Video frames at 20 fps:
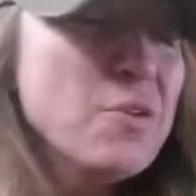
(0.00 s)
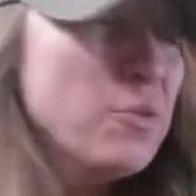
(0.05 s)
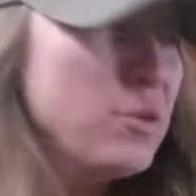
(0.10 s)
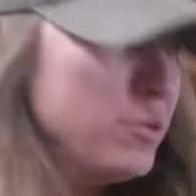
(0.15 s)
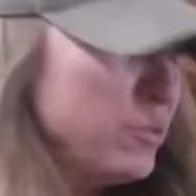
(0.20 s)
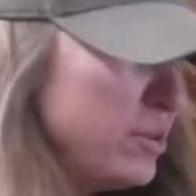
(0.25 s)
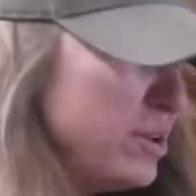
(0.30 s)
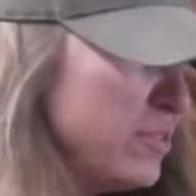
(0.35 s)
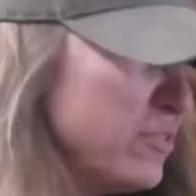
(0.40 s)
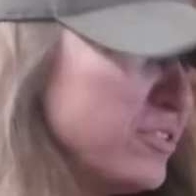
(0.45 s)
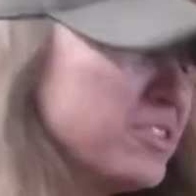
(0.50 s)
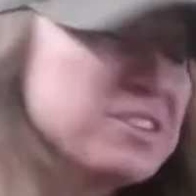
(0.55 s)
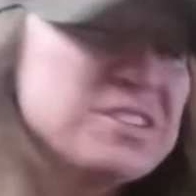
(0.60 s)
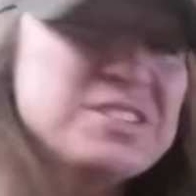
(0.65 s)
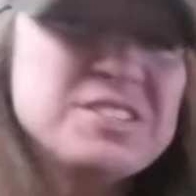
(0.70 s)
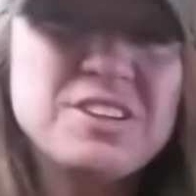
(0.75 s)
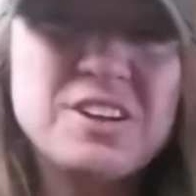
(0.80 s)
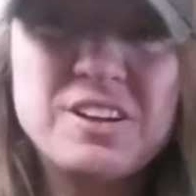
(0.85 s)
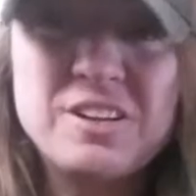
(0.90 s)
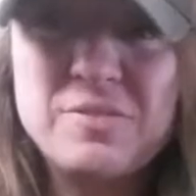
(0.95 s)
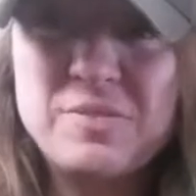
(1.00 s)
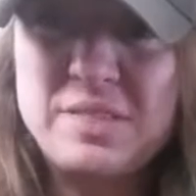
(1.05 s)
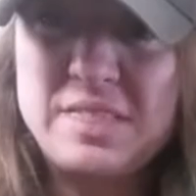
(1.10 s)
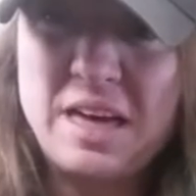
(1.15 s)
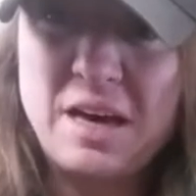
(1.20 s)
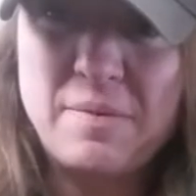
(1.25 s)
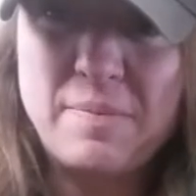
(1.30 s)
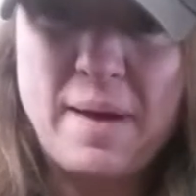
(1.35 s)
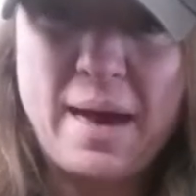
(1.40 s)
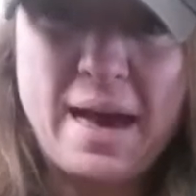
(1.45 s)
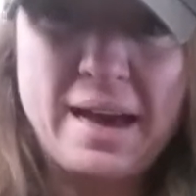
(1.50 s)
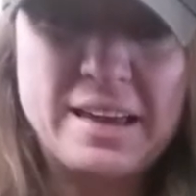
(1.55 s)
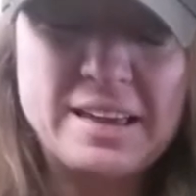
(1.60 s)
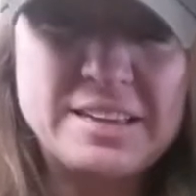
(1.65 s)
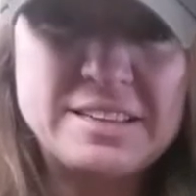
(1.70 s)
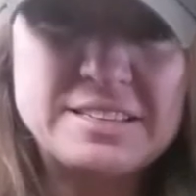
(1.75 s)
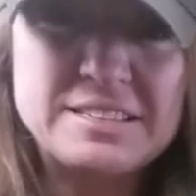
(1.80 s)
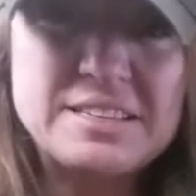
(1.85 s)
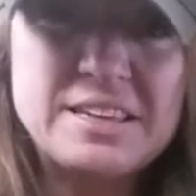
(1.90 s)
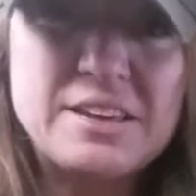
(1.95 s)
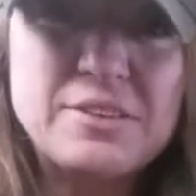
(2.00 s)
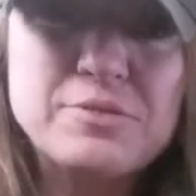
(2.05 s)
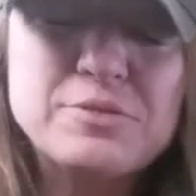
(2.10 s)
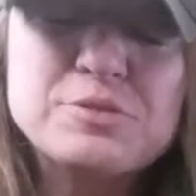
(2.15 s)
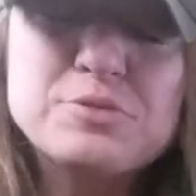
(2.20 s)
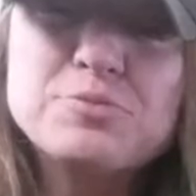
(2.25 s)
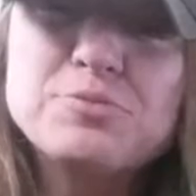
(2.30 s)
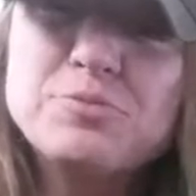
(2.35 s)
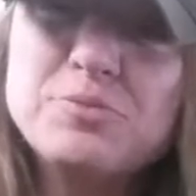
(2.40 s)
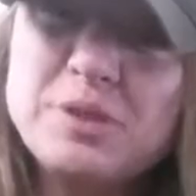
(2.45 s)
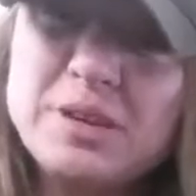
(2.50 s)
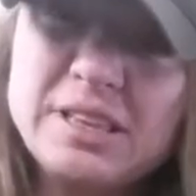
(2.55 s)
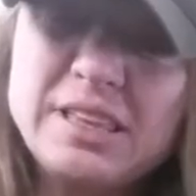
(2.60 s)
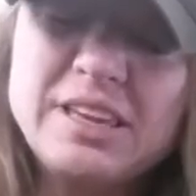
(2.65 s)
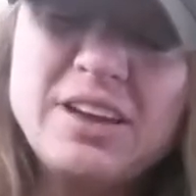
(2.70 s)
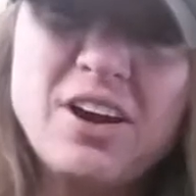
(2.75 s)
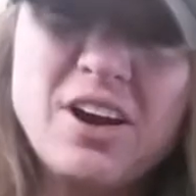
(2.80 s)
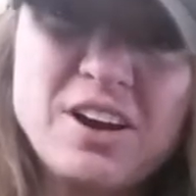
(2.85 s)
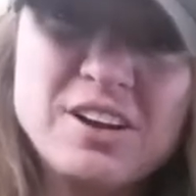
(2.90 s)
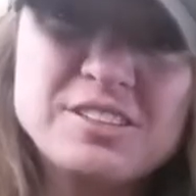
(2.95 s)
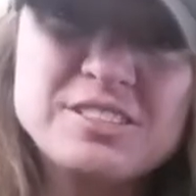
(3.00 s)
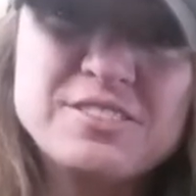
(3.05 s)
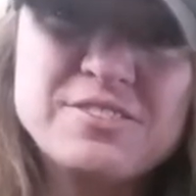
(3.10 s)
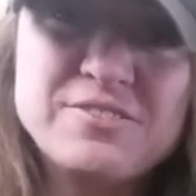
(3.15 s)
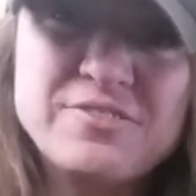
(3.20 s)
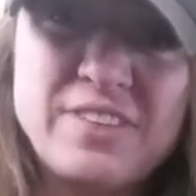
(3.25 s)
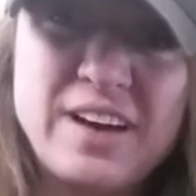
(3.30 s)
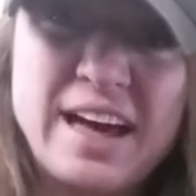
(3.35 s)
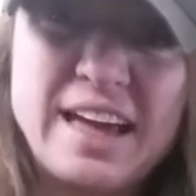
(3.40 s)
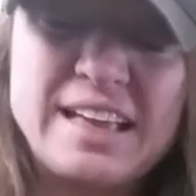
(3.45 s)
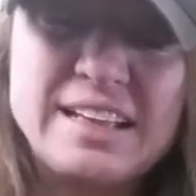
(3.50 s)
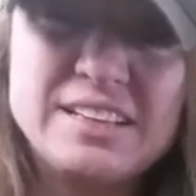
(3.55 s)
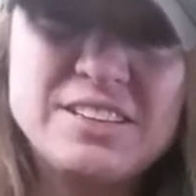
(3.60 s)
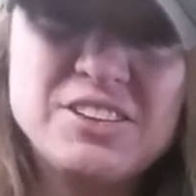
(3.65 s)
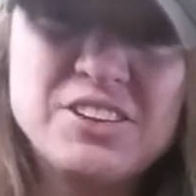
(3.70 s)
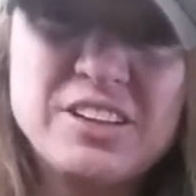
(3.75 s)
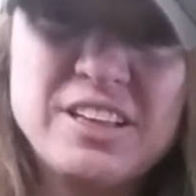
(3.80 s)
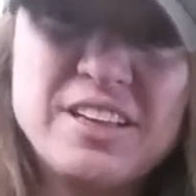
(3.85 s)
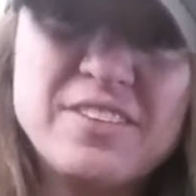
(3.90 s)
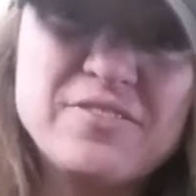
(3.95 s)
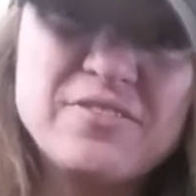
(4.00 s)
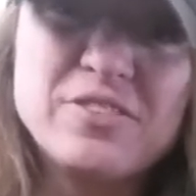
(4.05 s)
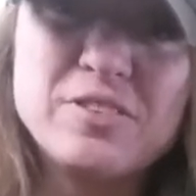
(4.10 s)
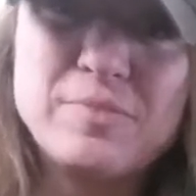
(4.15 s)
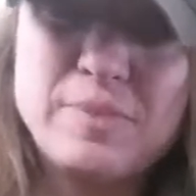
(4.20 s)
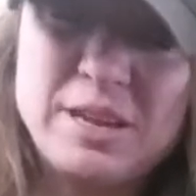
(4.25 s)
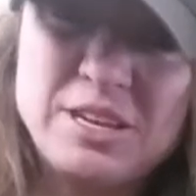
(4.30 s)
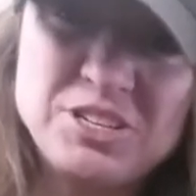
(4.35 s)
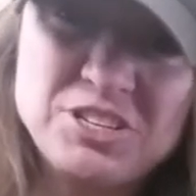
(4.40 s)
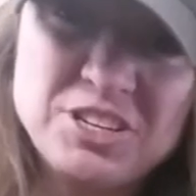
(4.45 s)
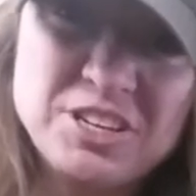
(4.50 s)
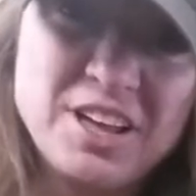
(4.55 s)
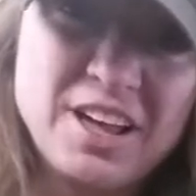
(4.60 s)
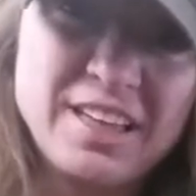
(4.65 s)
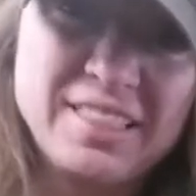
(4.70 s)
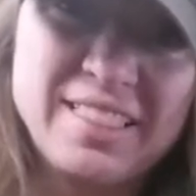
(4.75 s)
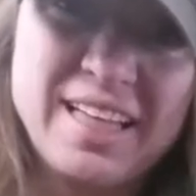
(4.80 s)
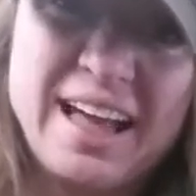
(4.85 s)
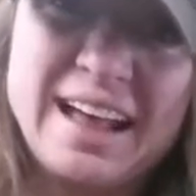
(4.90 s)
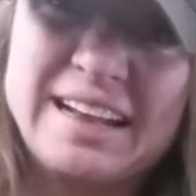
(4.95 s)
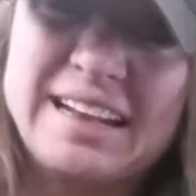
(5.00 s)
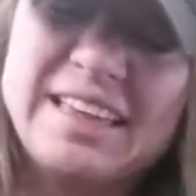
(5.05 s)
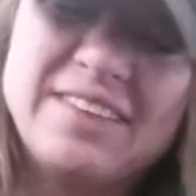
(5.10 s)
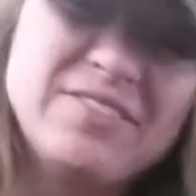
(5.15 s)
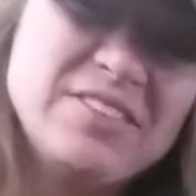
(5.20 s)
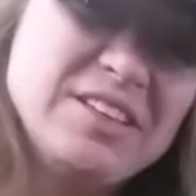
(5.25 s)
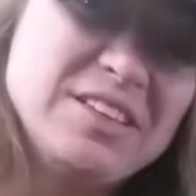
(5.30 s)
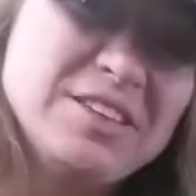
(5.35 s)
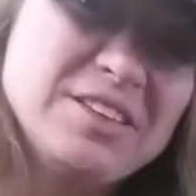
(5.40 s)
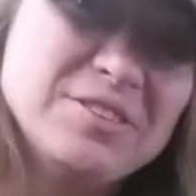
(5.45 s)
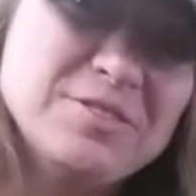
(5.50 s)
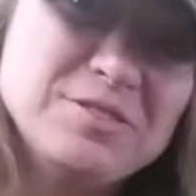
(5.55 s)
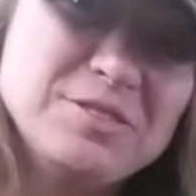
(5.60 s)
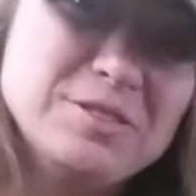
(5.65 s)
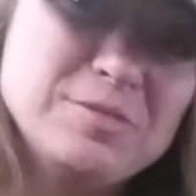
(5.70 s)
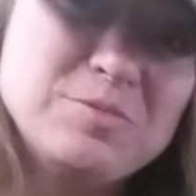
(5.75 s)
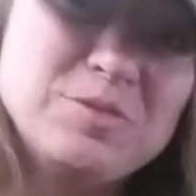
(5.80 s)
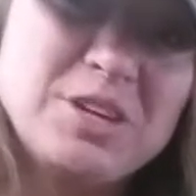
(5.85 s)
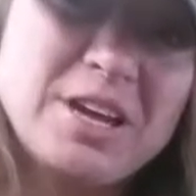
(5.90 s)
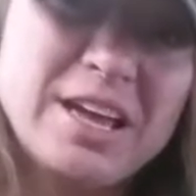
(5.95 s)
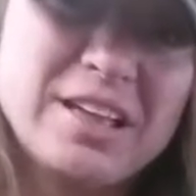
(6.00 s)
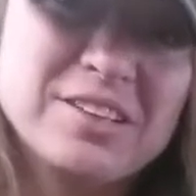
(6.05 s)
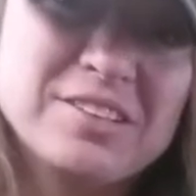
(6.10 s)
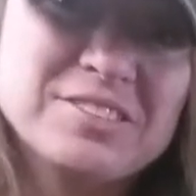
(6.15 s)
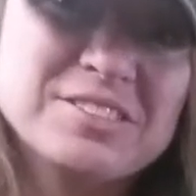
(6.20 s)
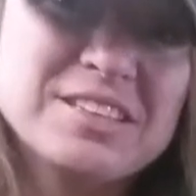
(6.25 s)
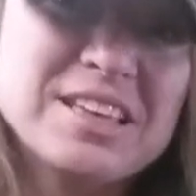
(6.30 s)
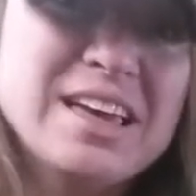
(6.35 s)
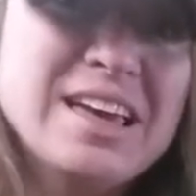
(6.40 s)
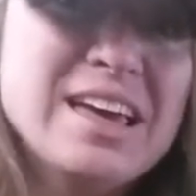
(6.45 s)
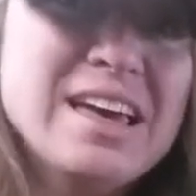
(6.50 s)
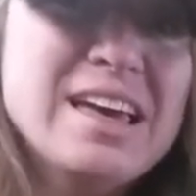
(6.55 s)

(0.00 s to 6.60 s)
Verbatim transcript: when we first started with alpacas, it was really hard to find good information online, even YouTube channels.